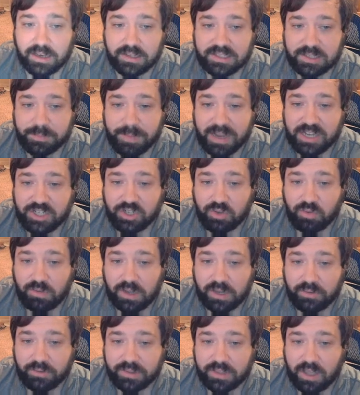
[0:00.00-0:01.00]
special
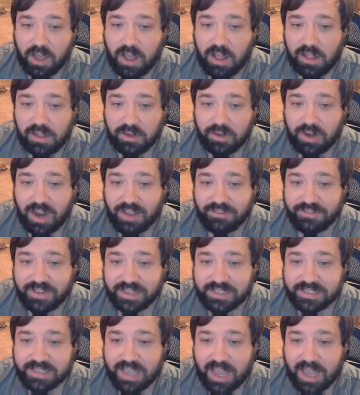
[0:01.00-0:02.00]
one with the
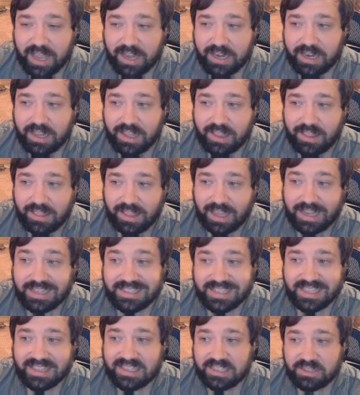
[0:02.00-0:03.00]
holographic side, like I
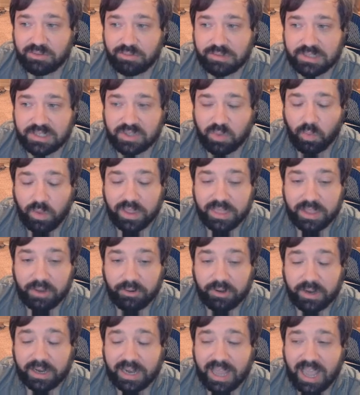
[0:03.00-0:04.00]
said, this was the one they
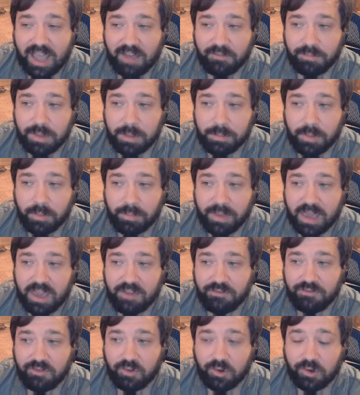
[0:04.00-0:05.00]
were going to have people pay
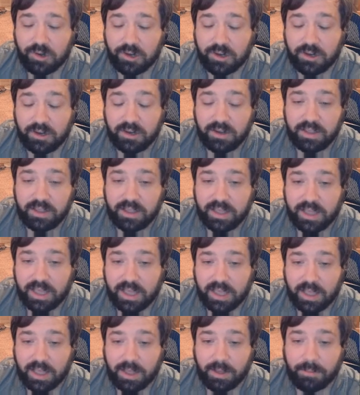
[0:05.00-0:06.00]
for.
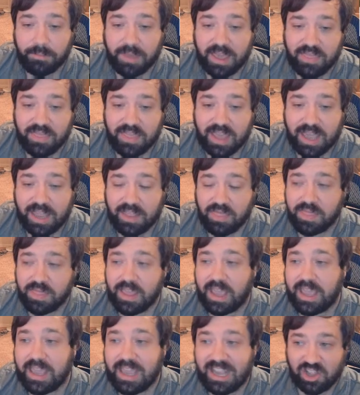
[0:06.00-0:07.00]
And then
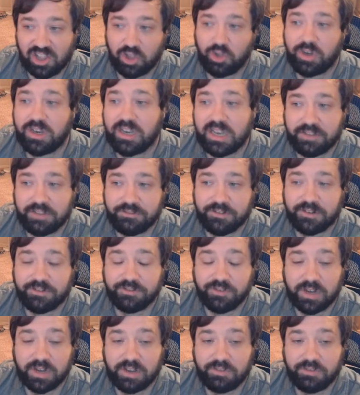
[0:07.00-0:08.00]
they included it for
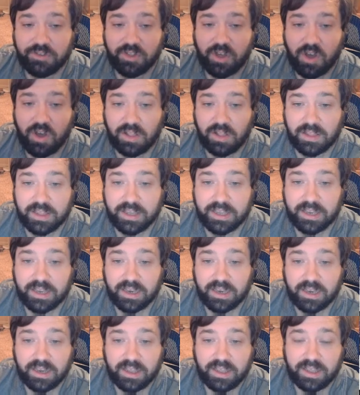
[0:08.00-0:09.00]
free for the all-in.